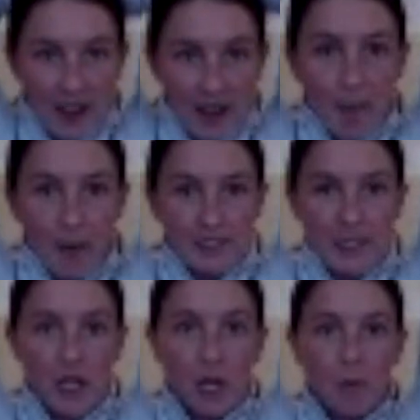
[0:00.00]
and press
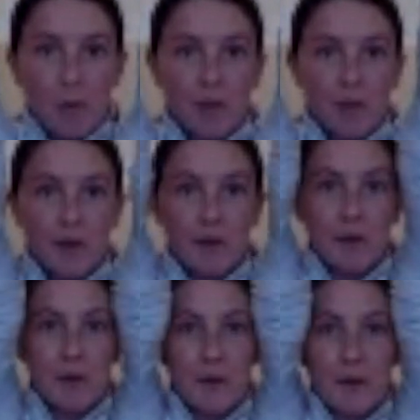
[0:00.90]
it up.
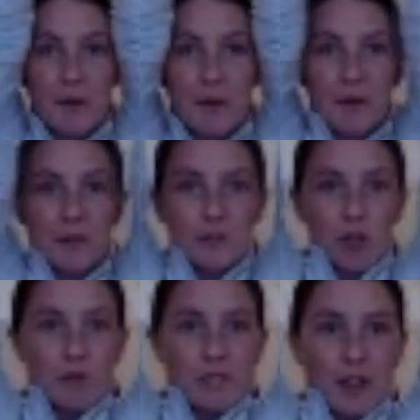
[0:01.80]

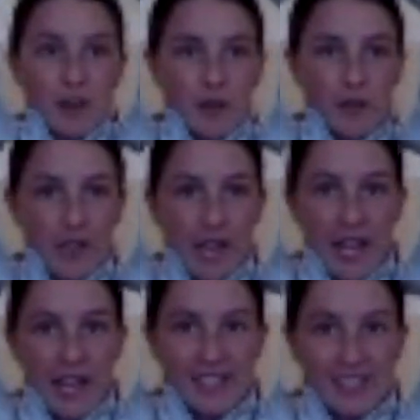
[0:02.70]
Drop down over the
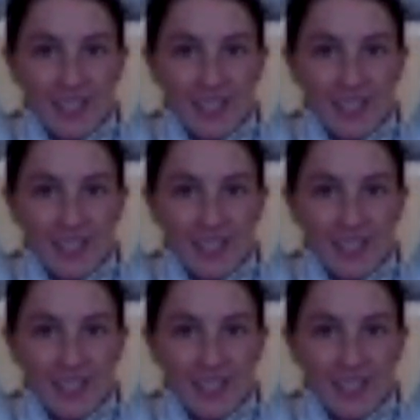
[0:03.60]
head